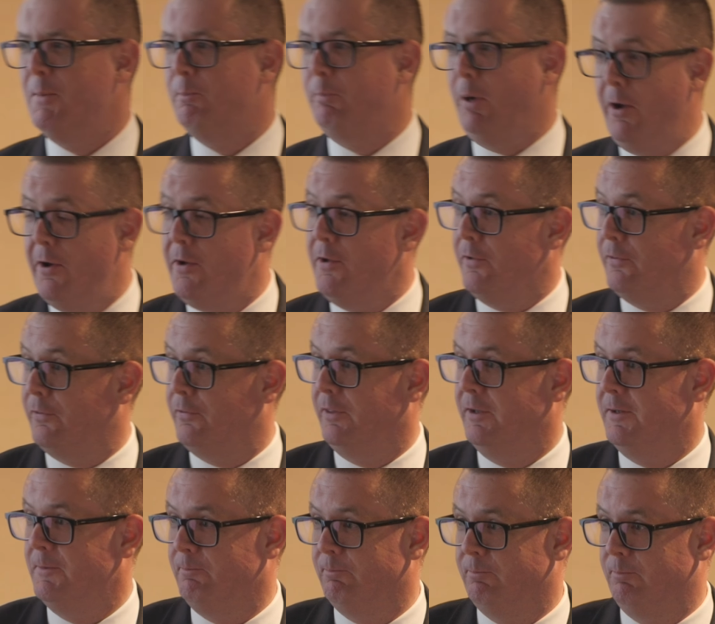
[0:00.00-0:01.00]
Perth.
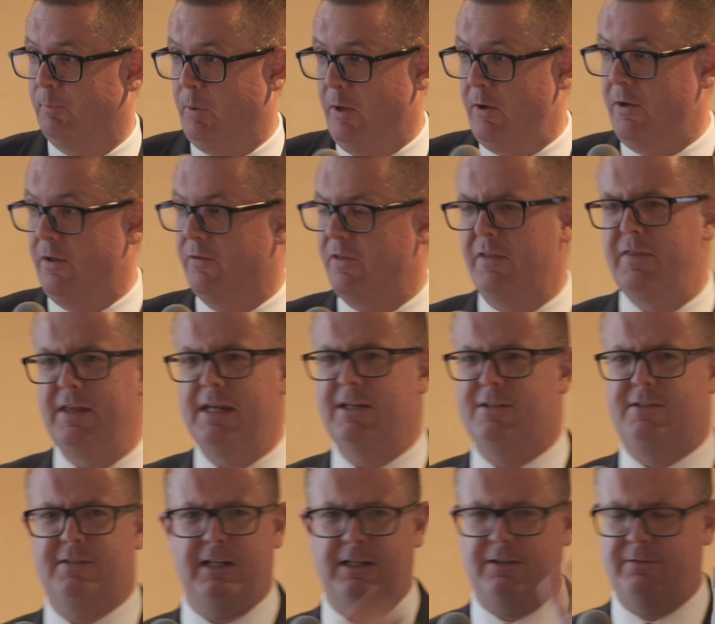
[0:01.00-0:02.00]
I think
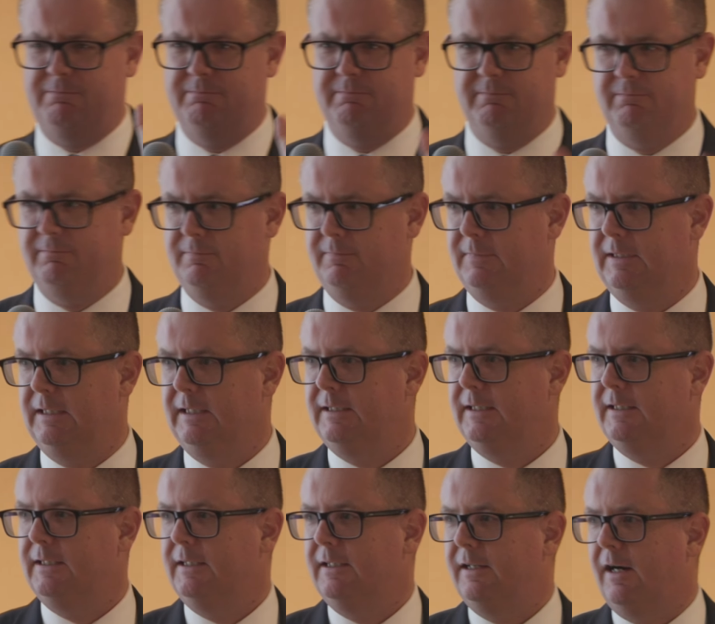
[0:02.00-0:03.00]
it's like,
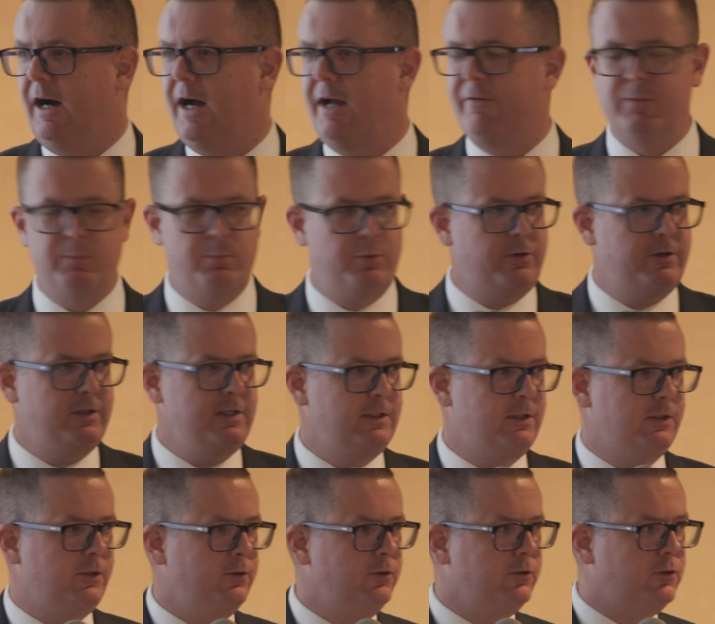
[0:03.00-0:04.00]
I haven't put it
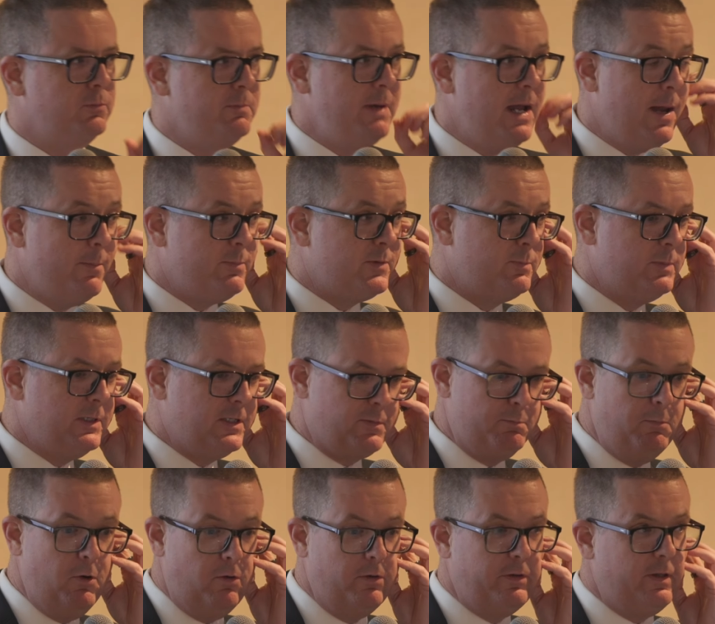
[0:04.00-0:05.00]
into Google Maps, but it's
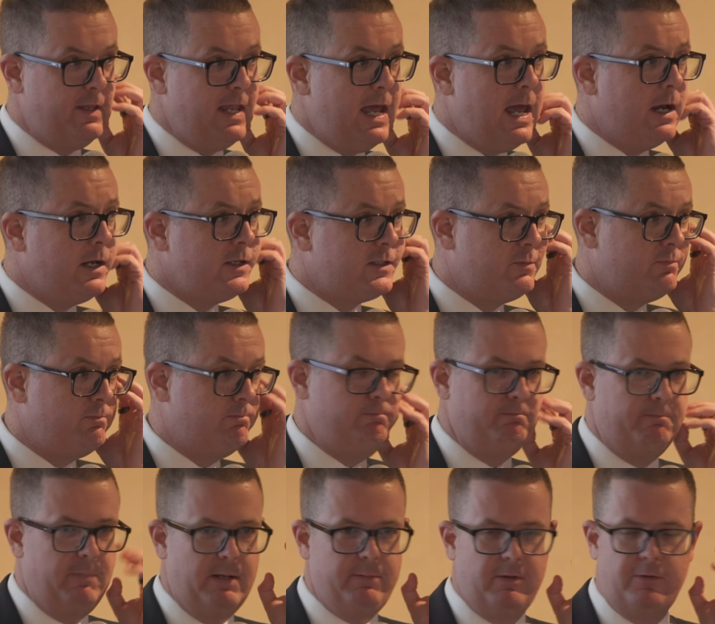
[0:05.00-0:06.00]
more than that. It's
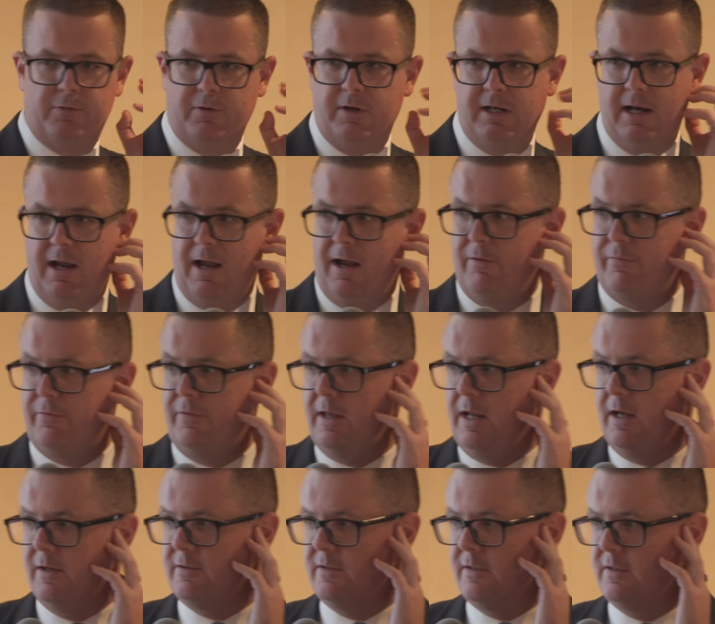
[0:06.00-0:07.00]
maybe
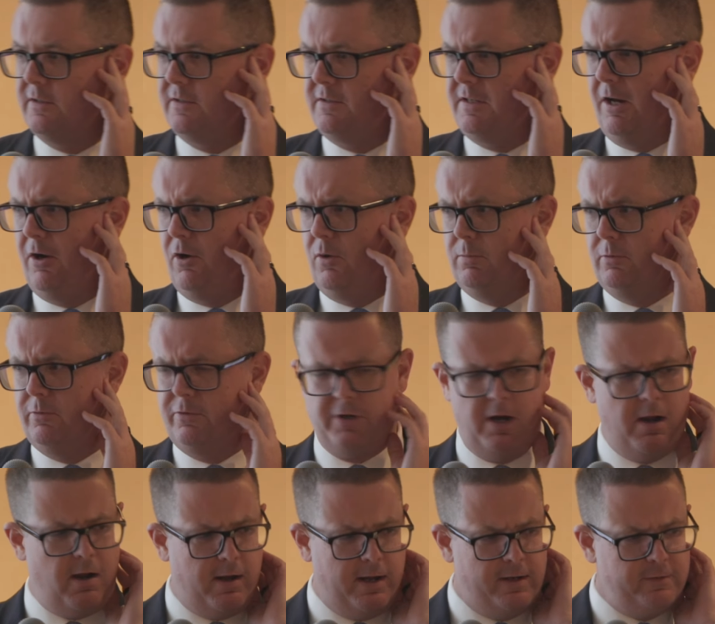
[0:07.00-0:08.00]
3,500. It's a terrible
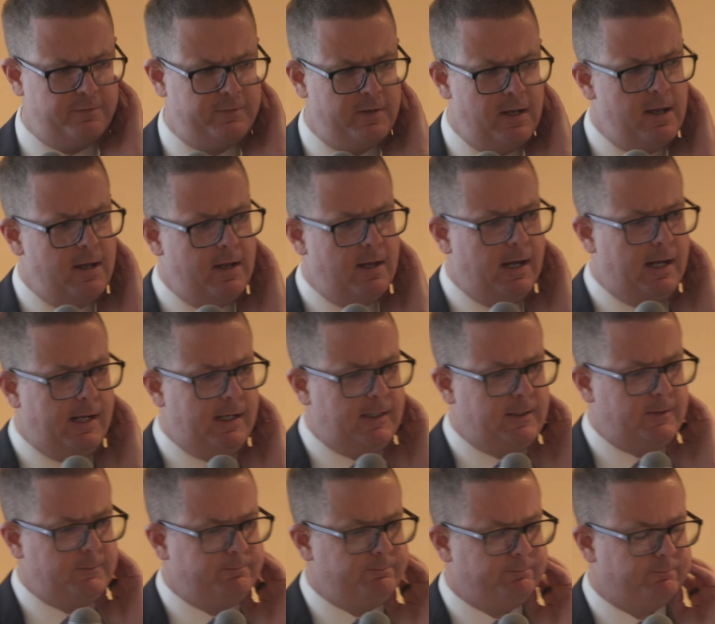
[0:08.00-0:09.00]
drive.
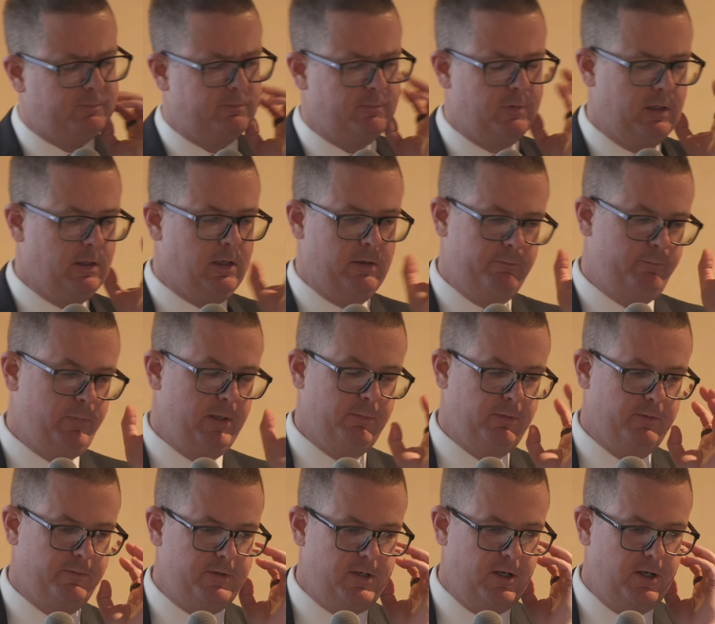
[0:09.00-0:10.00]
People have